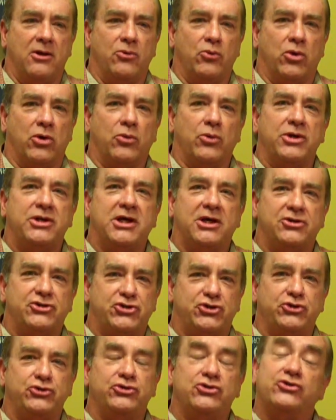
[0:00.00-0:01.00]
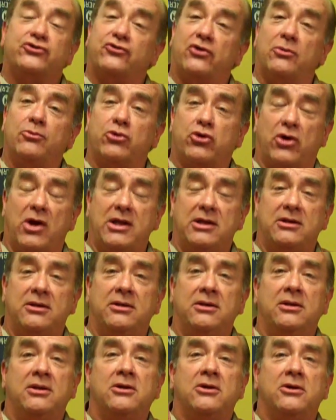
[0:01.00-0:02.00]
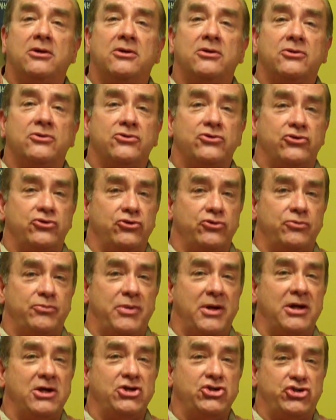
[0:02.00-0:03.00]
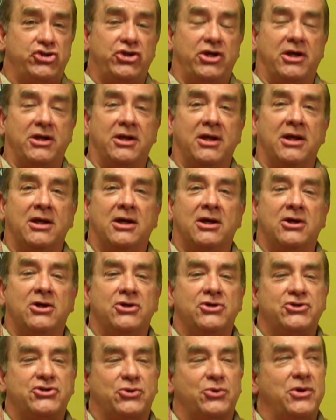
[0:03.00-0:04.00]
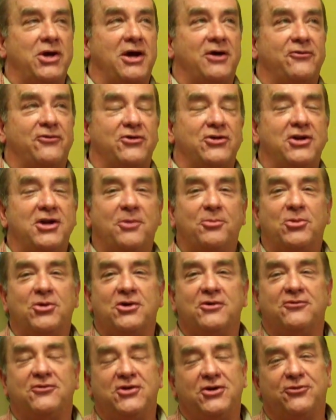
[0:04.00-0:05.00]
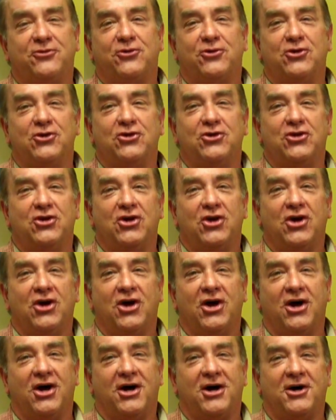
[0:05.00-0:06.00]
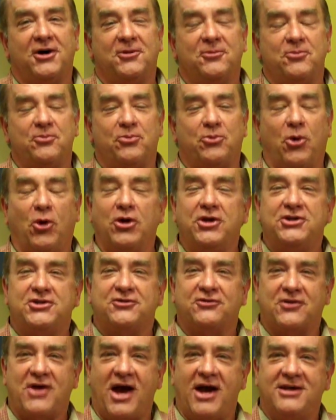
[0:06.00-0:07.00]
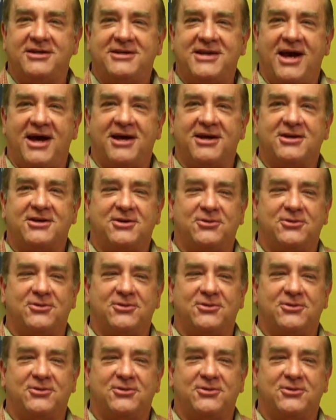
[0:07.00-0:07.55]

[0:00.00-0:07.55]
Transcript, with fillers: where we take students from Creighton to Beijing. So we have a number of different uh, points of contact